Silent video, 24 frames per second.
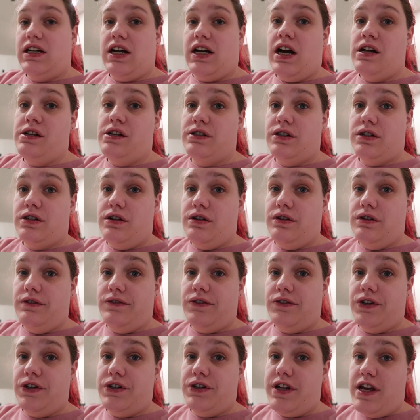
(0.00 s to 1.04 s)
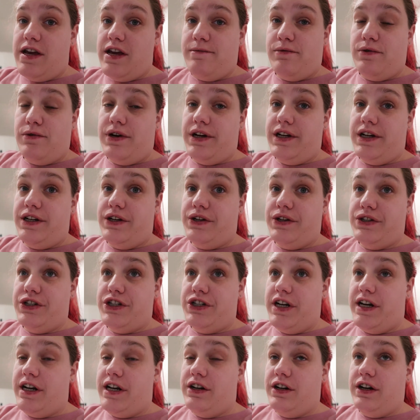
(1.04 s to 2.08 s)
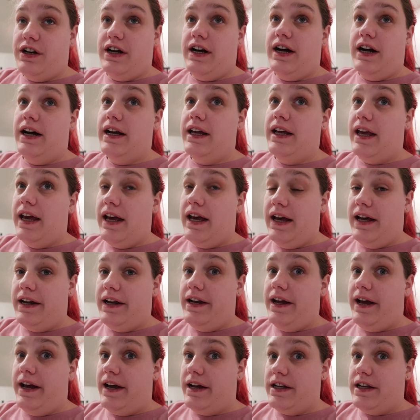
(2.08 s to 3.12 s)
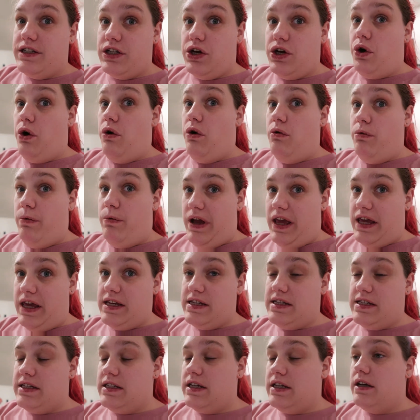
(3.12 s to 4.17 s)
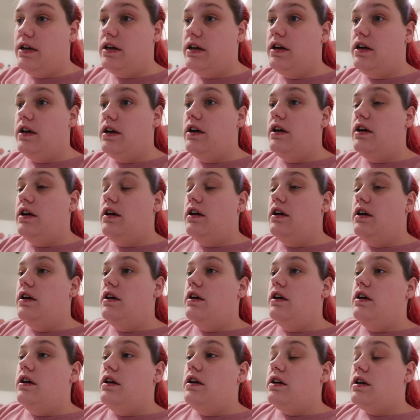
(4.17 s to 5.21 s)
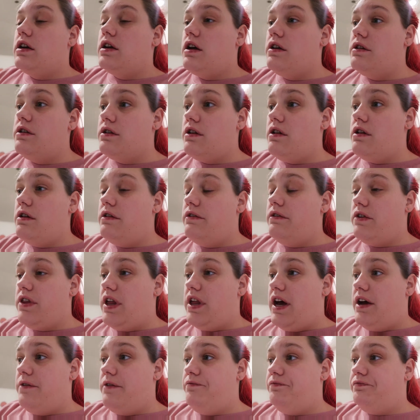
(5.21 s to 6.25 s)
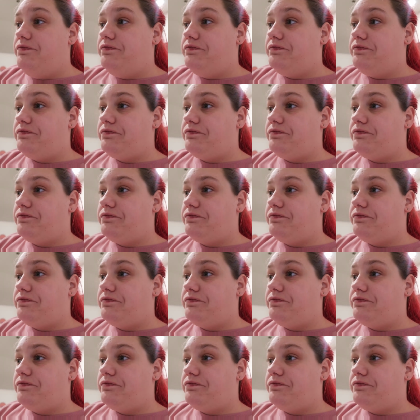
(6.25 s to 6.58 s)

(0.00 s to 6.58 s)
colored all over her table and her chair again, as always. Colored all over that.